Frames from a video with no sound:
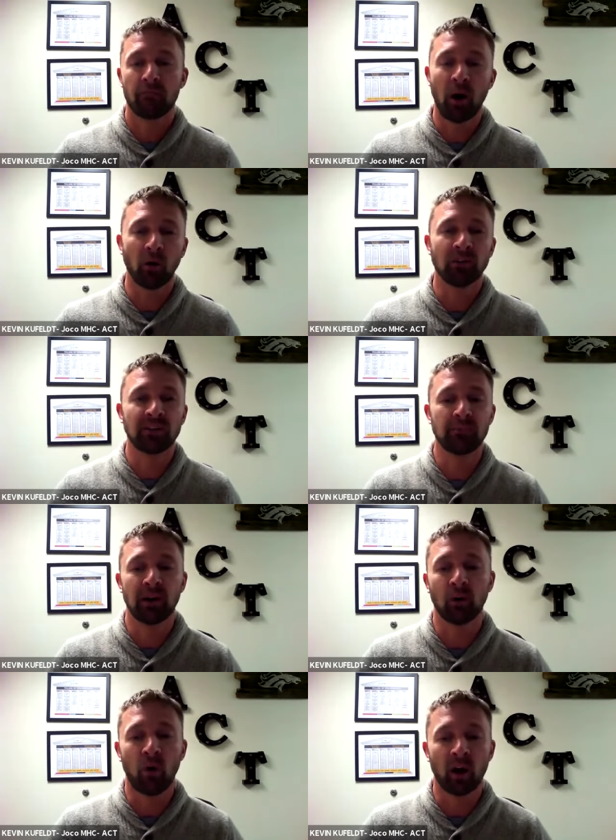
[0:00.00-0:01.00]
potency
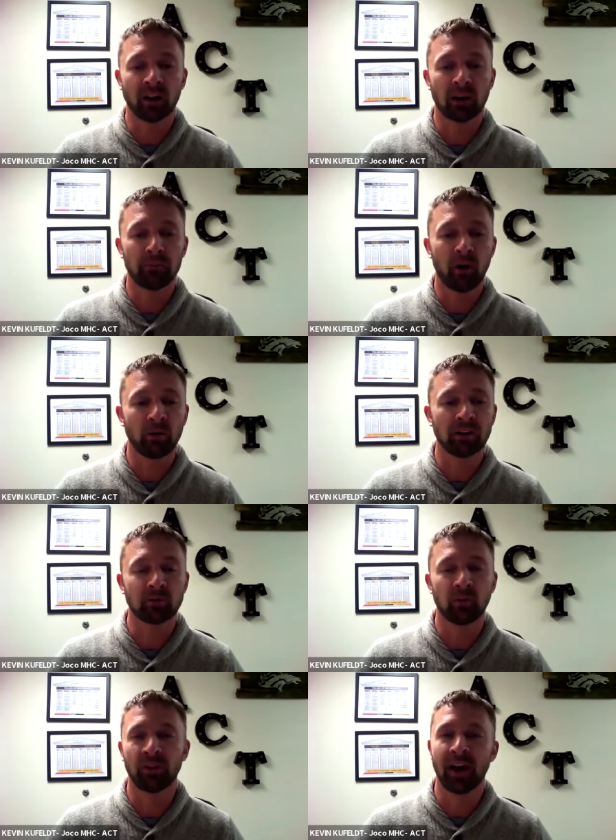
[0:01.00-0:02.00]
marijuana
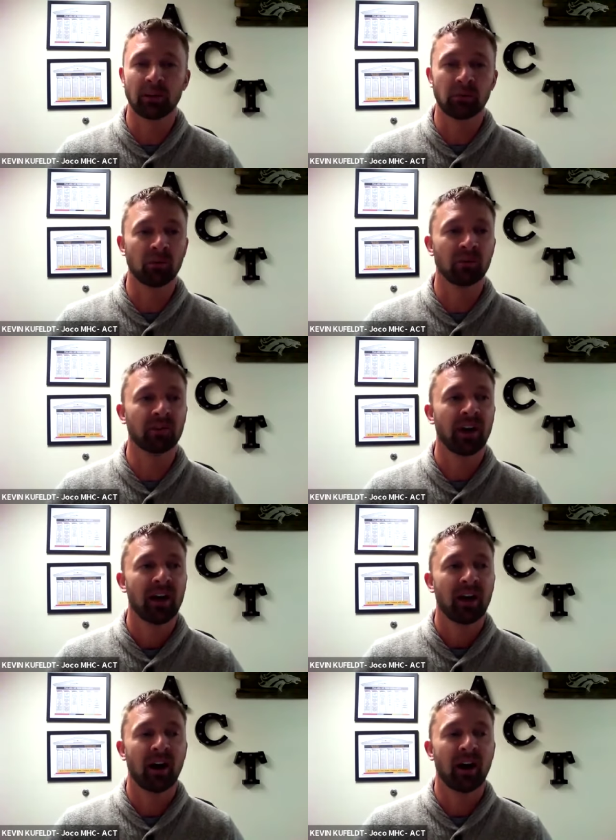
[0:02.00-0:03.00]
components with edibles.
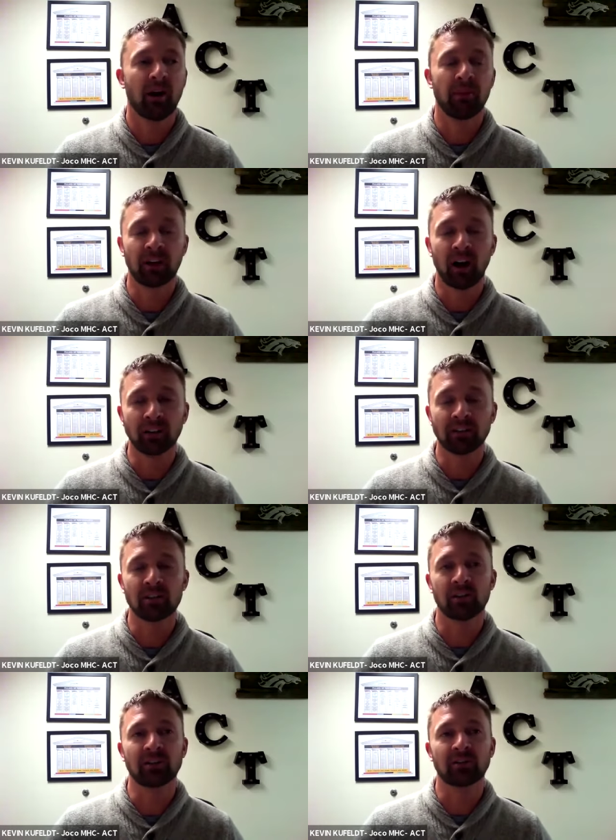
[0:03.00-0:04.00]
Um, the
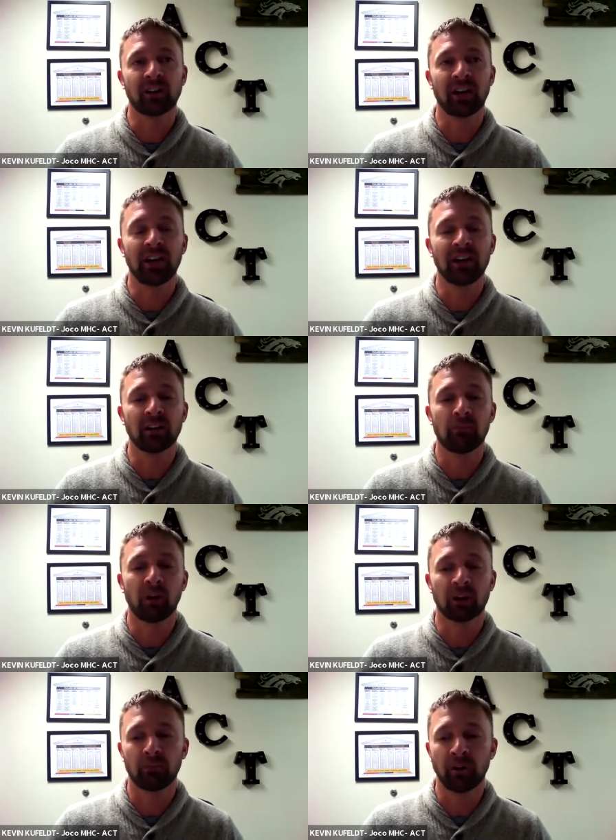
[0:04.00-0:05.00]
concentrates are kind of hitting the
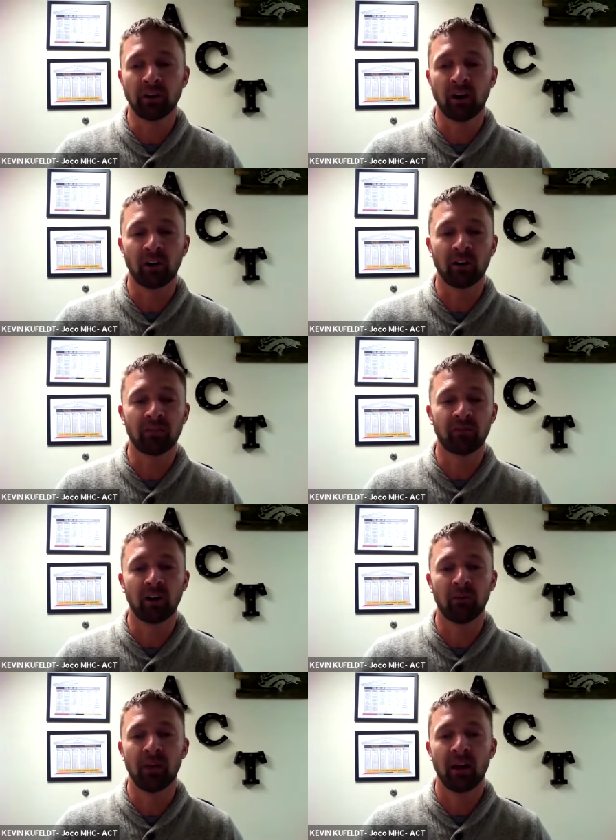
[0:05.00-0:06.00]
market pretty hard
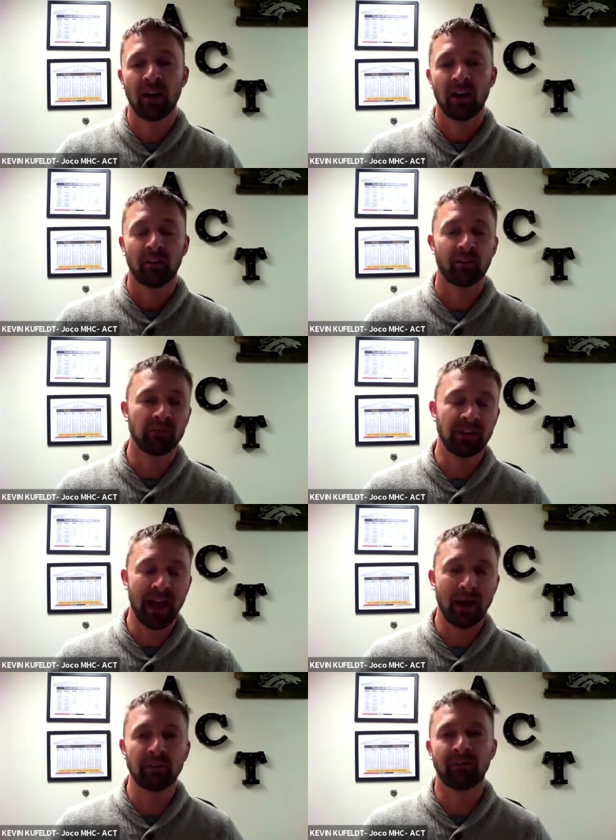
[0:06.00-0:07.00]
from from
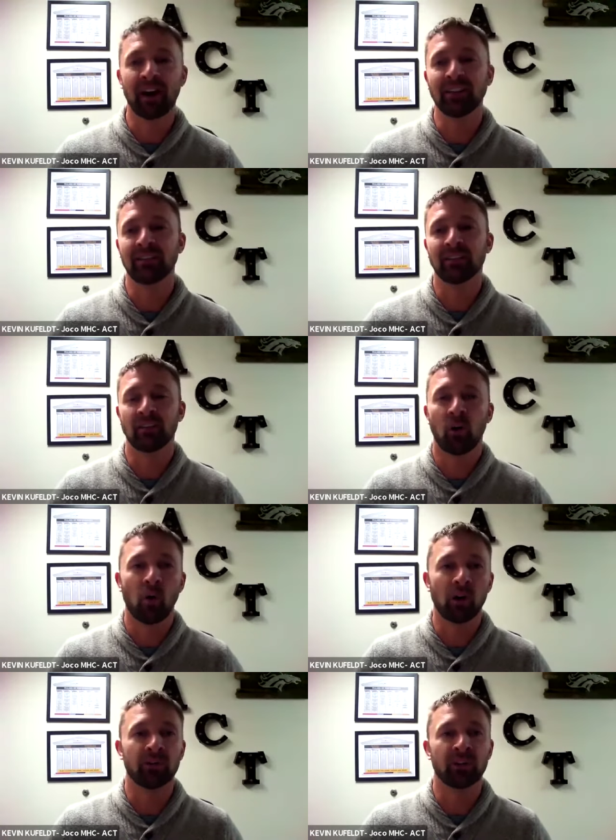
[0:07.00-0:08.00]
dab devices and
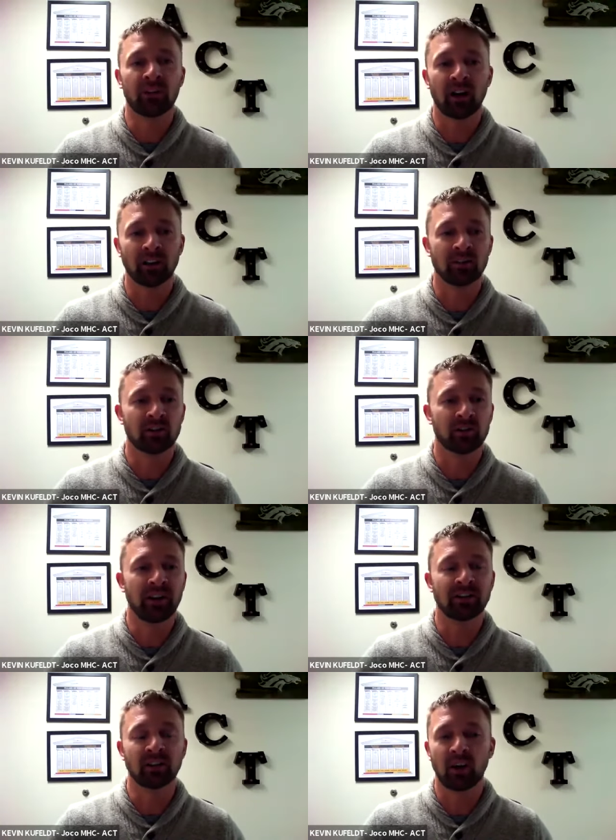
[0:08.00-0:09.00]
oils and
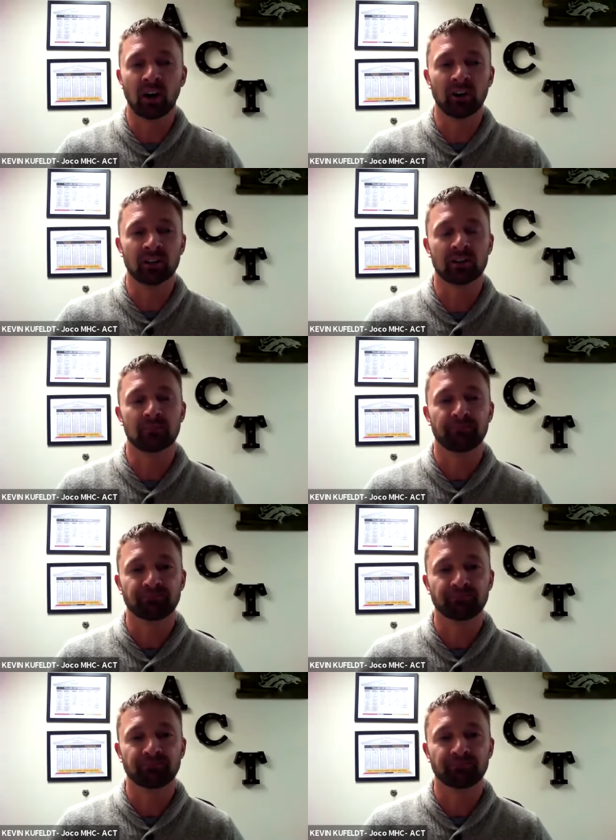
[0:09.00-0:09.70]
concentrates and carts.